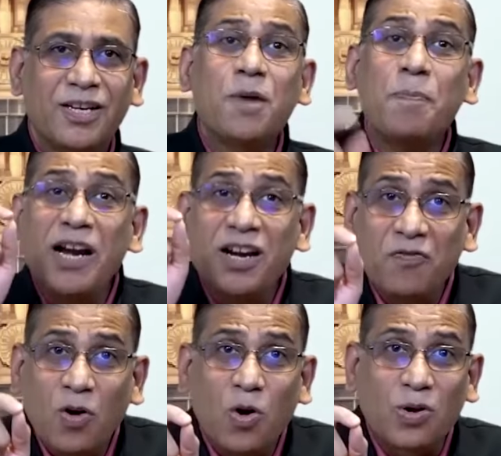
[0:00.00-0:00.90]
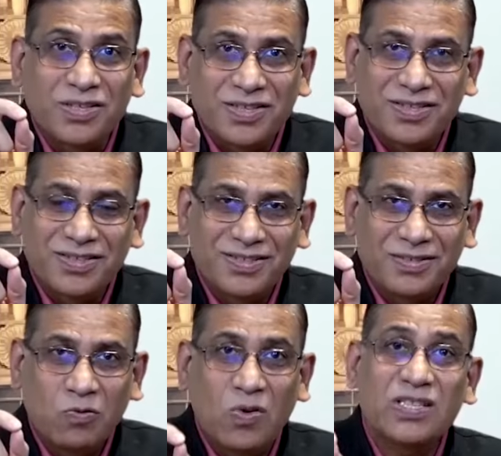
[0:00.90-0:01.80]
Triple divorce
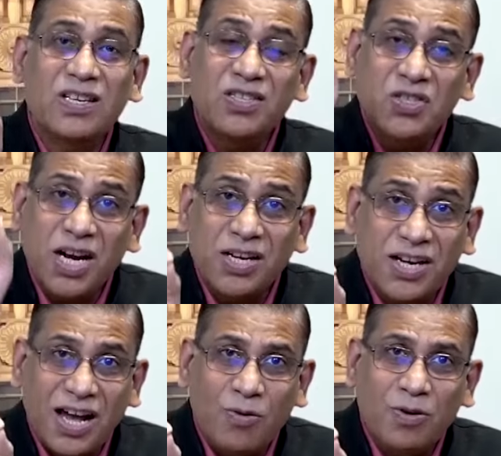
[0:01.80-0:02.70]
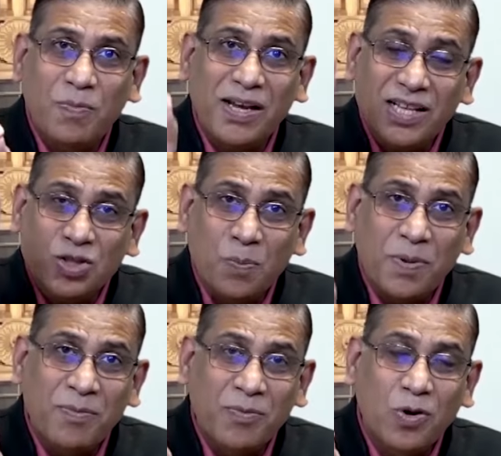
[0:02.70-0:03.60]
was struck down by the
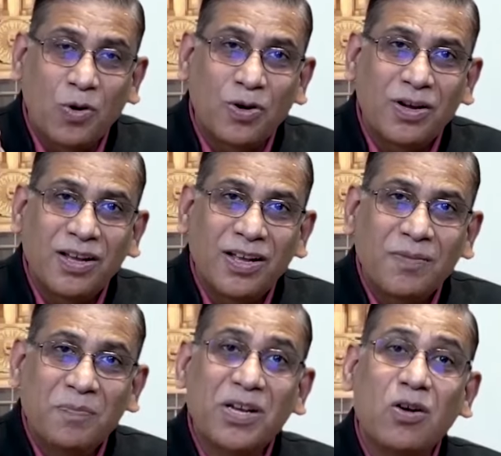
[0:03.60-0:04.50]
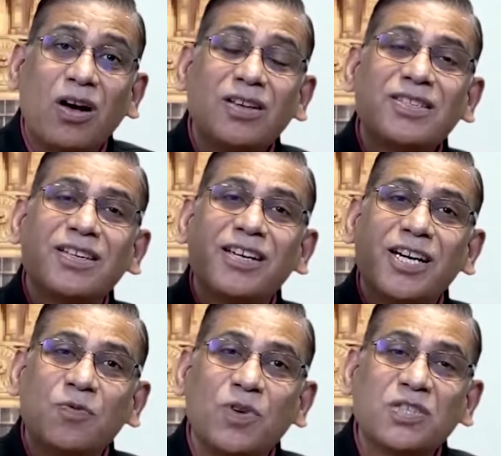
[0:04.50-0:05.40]
Supreme Court because
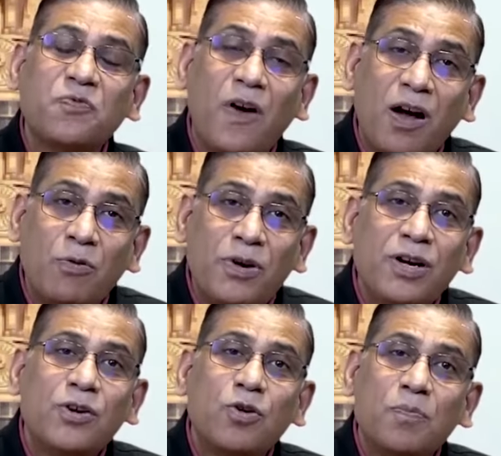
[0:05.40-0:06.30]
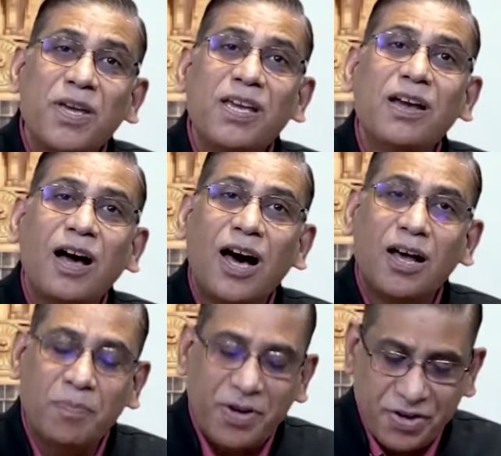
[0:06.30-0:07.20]
it was found to be
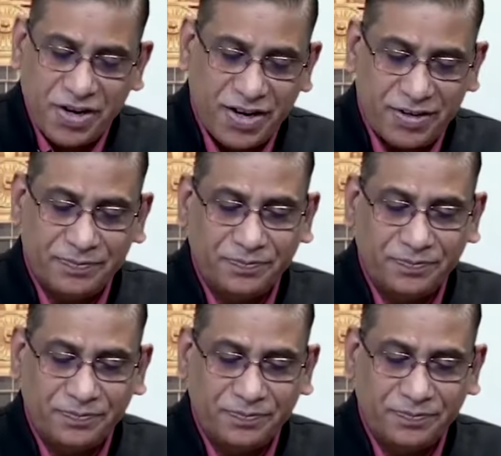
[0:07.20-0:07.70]
arbitrary.